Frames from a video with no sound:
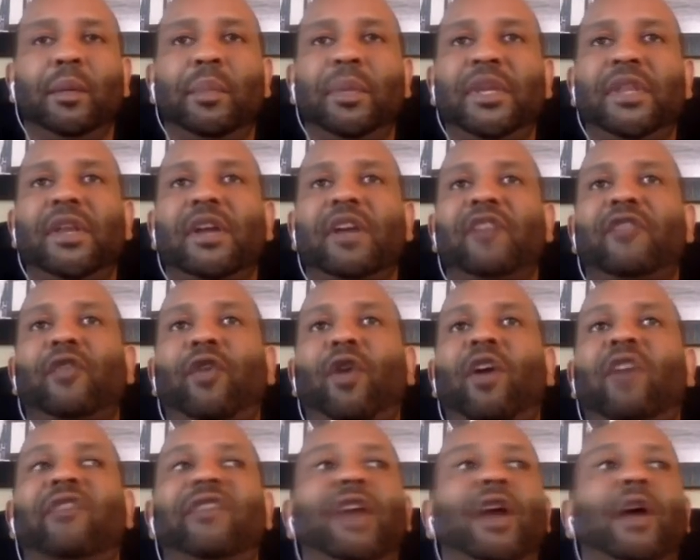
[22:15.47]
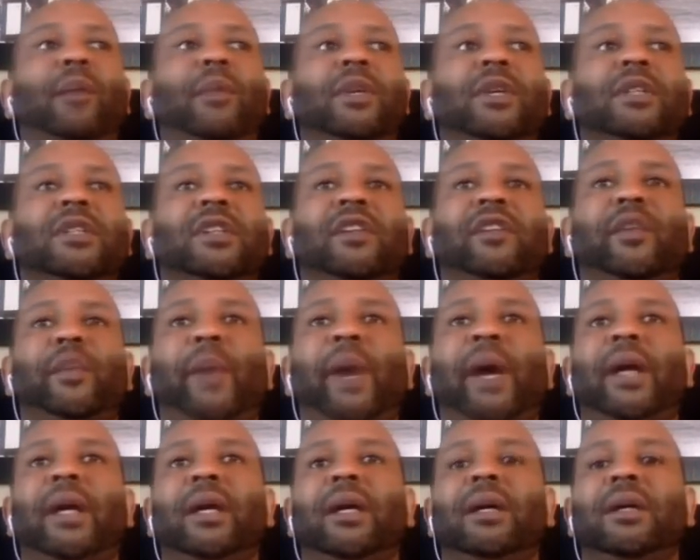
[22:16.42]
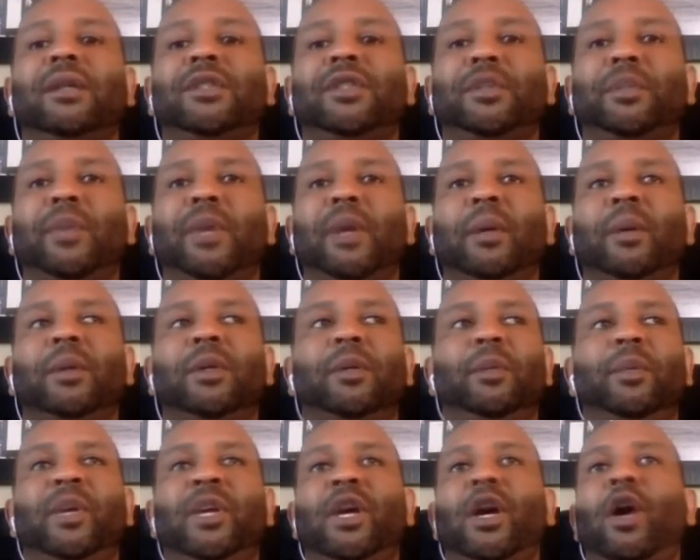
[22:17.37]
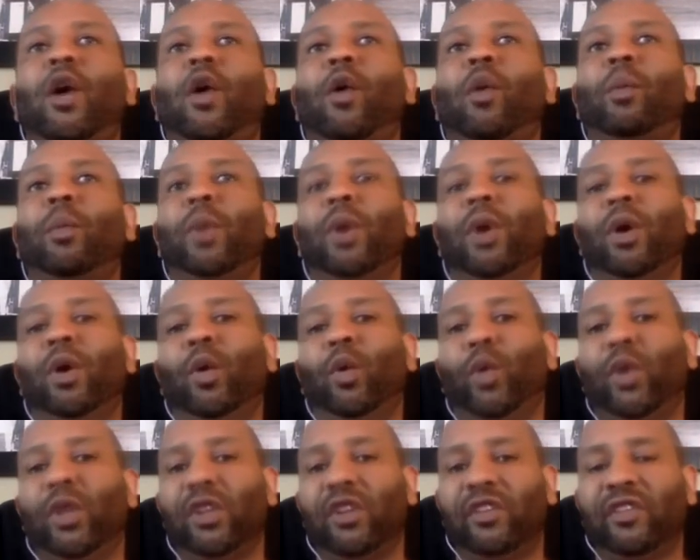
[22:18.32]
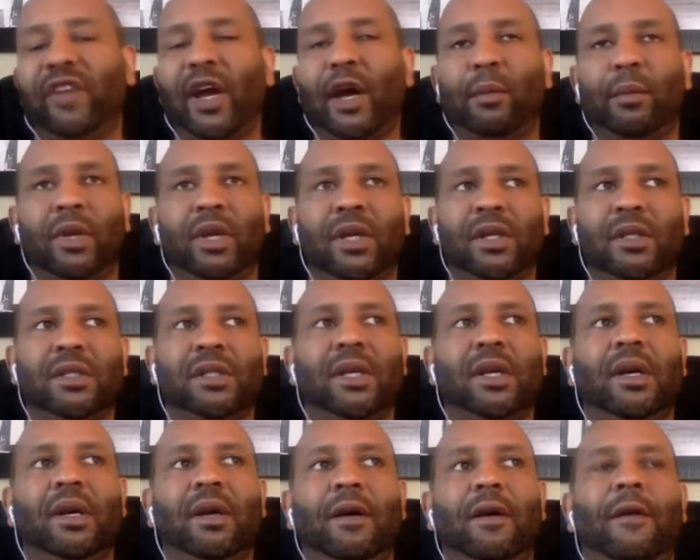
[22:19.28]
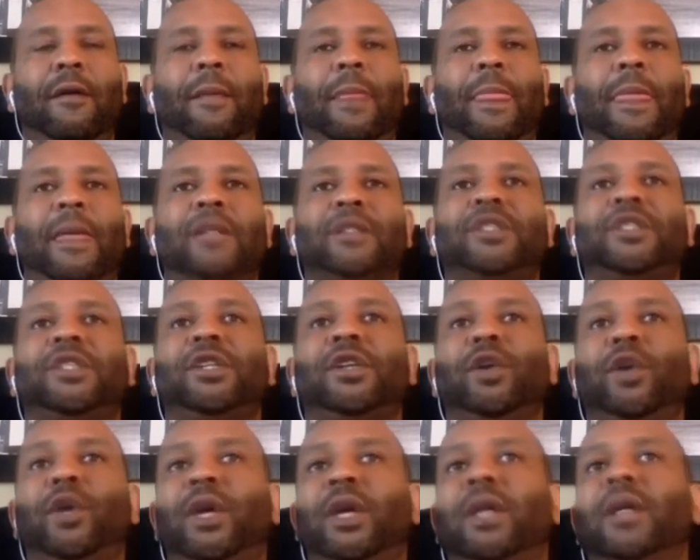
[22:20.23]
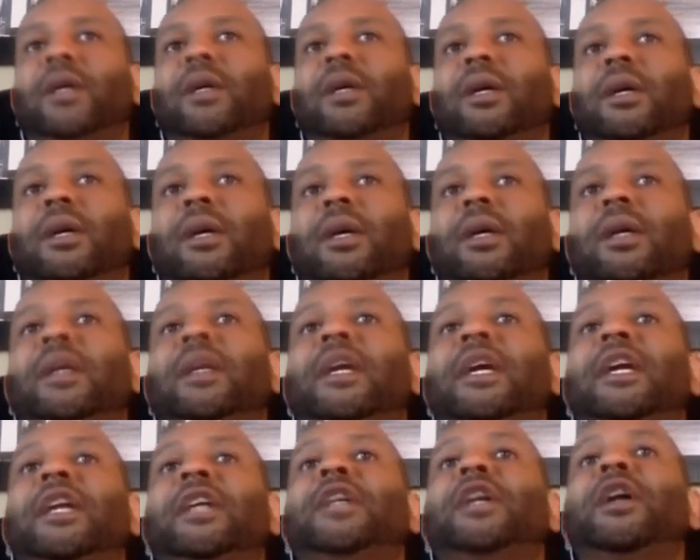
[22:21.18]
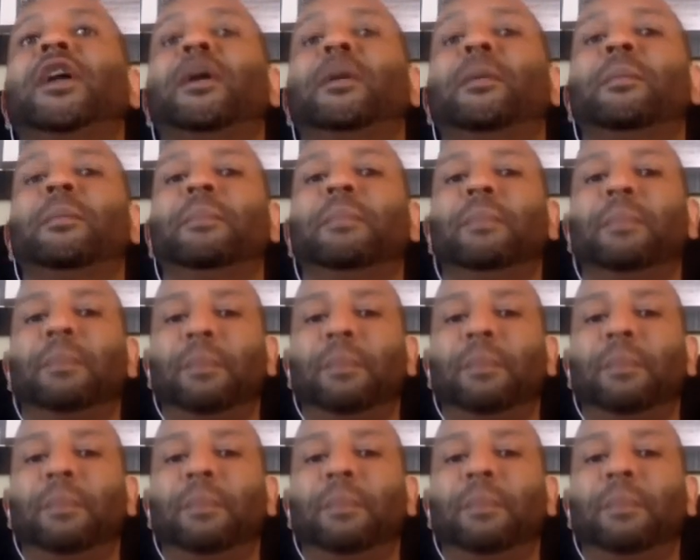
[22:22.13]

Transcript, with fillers: be there for our families. Everybody should be able to be home with their families and still get an income.